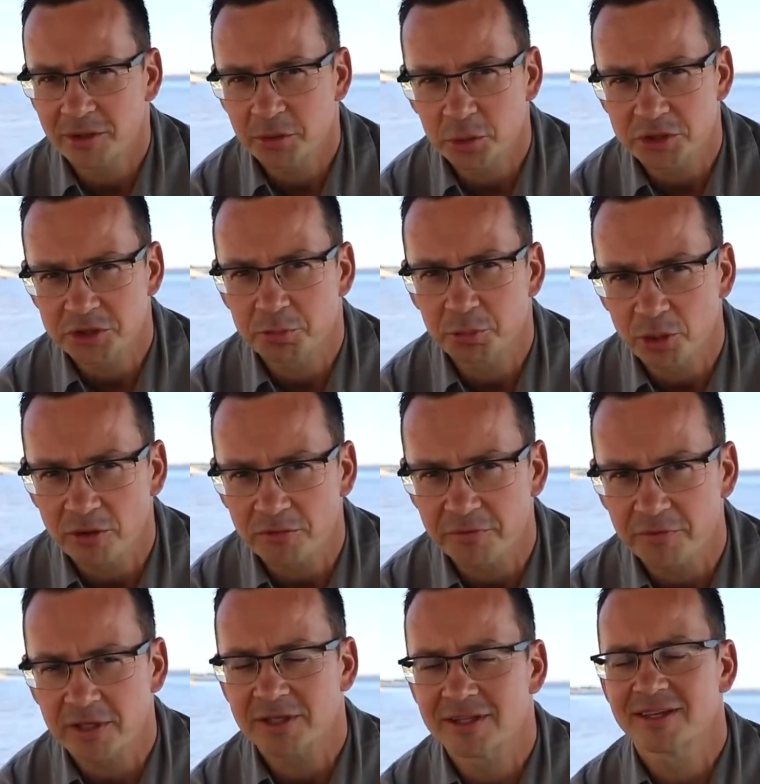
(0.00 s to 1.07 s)
It was
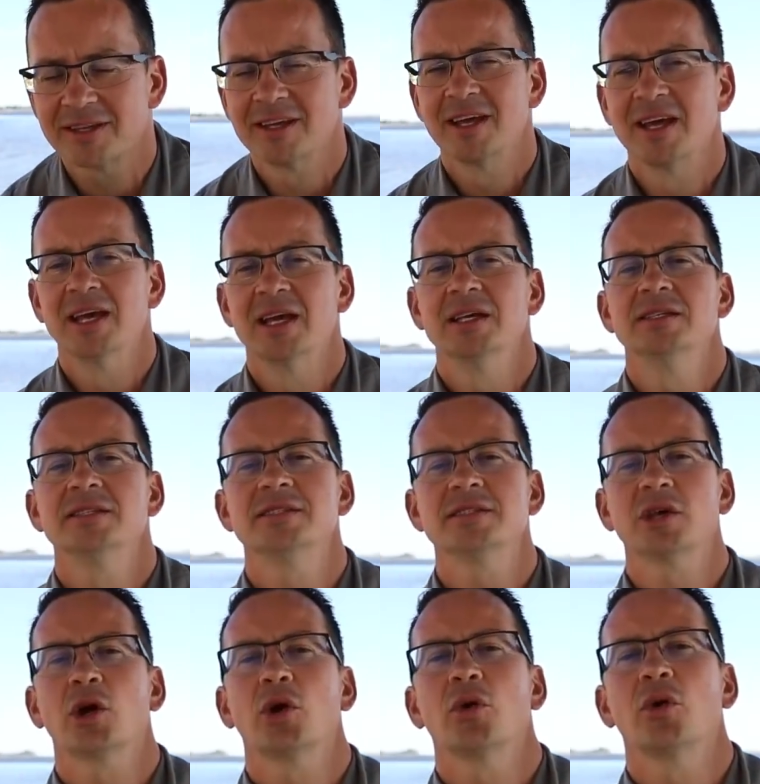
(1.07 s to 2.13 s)
perfect,
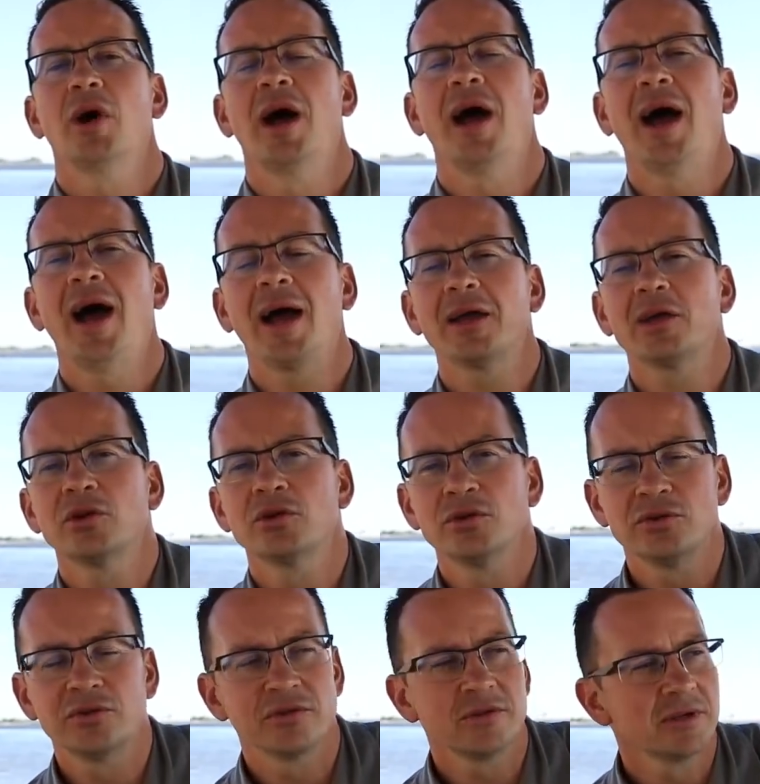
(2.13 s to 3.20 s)
so I
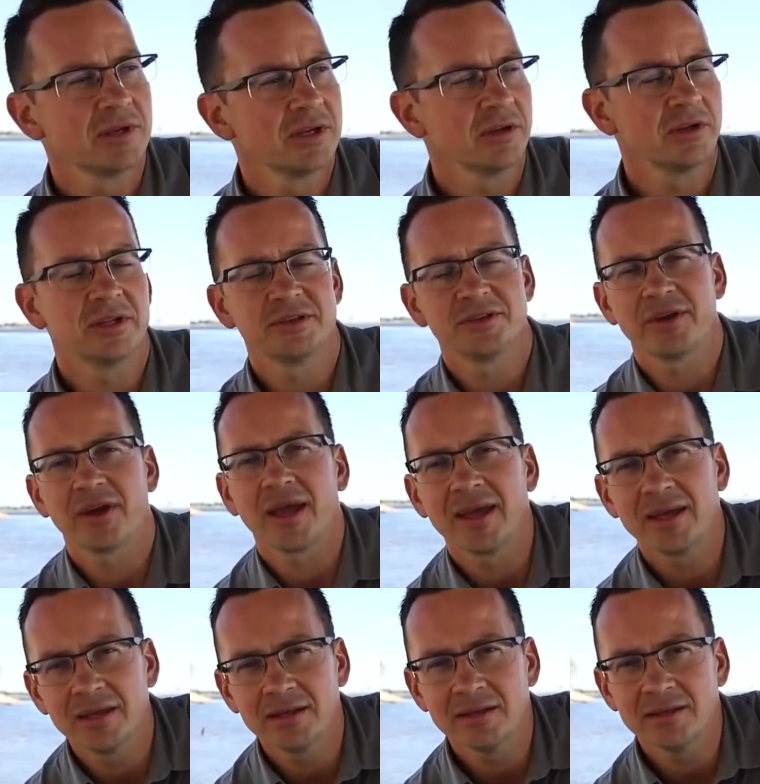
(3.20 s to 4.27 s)
could
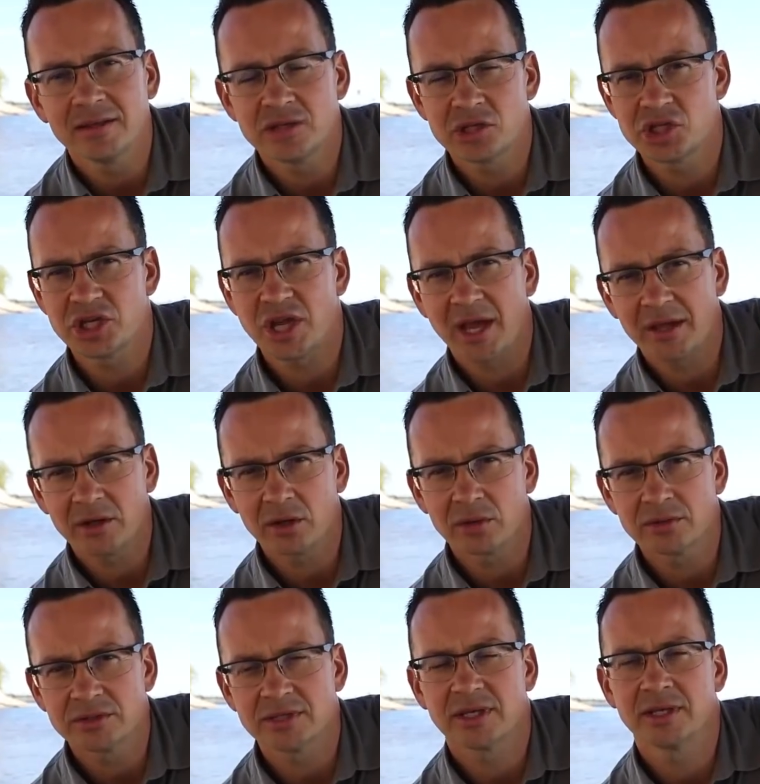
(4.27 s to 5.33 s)
retrain the
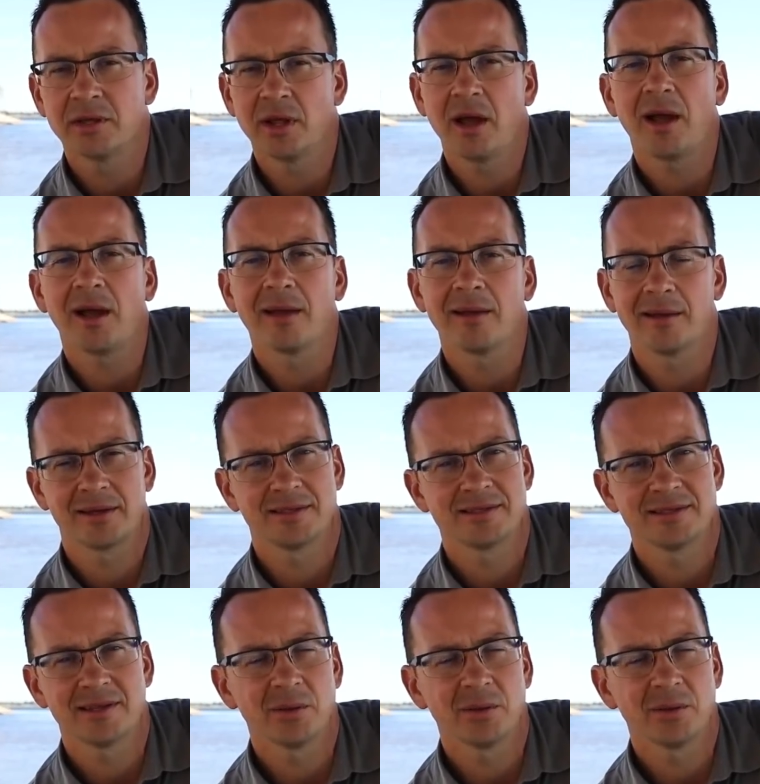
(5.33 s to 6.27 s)
shadows and the highlights.